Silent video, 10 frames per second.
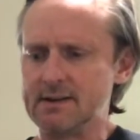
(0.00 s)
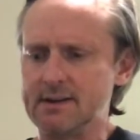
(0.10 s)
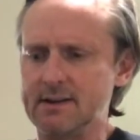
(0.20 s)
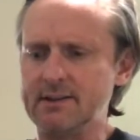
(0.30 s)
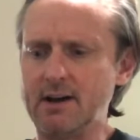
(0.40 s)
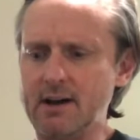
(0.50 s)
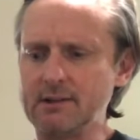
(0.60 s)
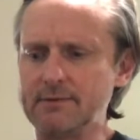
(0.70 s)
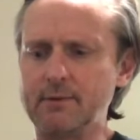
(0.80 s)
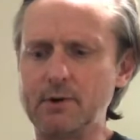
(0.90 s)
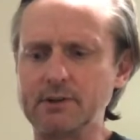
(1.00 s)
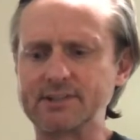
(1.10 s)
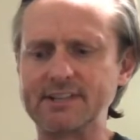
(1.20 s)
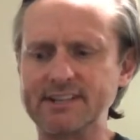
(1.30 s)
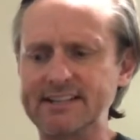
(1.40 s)
And the olive oil is
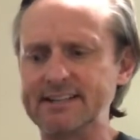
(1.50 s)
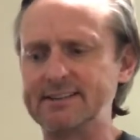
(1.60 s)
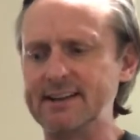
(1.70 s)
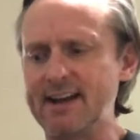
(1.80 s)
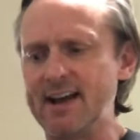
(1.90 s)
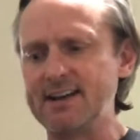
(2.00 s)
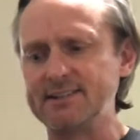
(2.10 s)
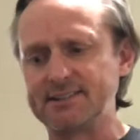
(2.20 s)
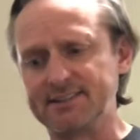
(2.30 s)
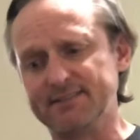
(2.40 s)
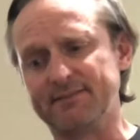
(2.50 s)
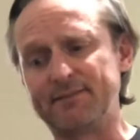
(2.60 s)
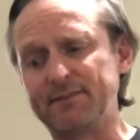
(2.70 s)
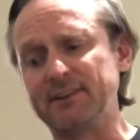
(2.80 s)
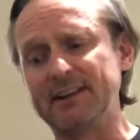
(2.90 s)
going to get nice and
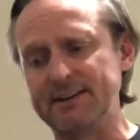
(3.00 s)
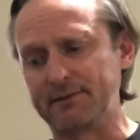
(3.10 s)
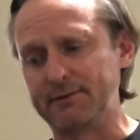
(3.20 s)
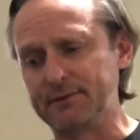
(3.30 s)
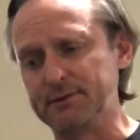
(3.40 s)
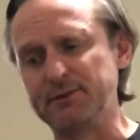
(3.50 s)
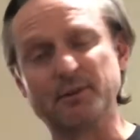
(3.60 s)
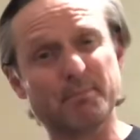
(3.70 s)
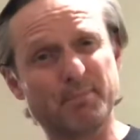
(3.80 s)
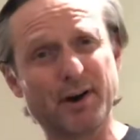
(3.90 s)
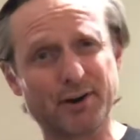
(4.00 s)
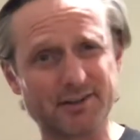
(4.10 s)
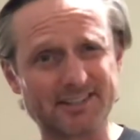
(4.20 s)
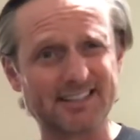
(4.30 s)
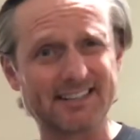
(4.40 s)
flavorful. The butter
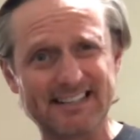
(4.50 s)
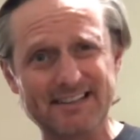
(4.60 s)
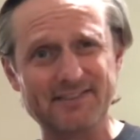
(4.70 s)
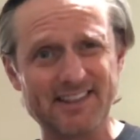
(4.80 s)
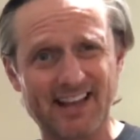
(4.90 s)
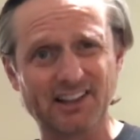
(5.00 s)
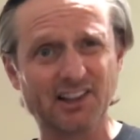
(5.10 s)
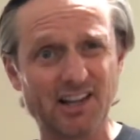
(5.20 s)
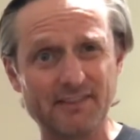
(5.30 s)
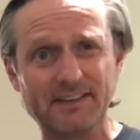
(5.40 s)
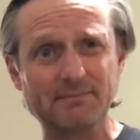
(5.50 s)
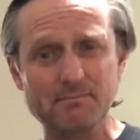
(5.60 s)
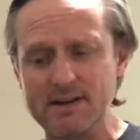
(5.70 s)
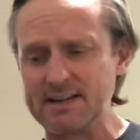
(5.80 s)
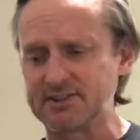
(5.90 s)
is going to give you that loving
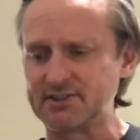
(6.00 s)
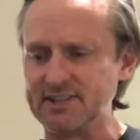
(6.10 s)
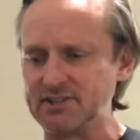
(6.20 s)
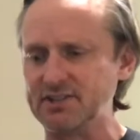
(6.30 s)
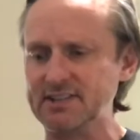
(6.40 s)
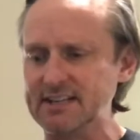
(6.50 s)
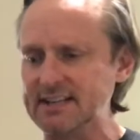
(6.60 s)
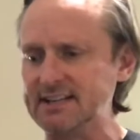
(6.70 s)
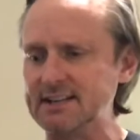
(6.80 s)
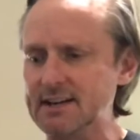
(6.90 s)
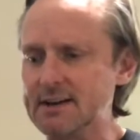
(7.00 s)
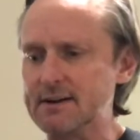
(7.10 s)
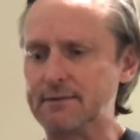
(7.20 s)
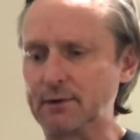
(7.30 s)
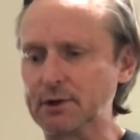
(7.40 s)
mix that you need
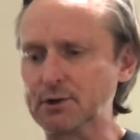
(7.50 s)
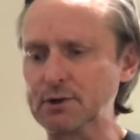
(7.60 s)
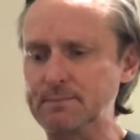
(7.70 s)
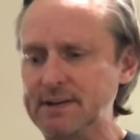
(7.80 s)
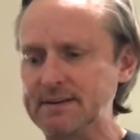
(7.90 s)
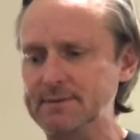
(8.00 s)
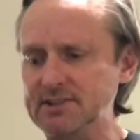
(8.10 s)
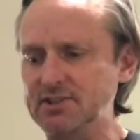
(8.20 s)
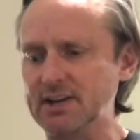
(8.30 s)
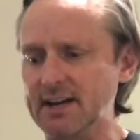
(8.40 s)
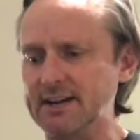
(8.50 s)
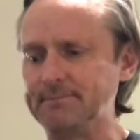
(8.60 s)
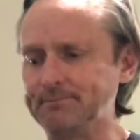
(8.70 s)
for a good PB&J.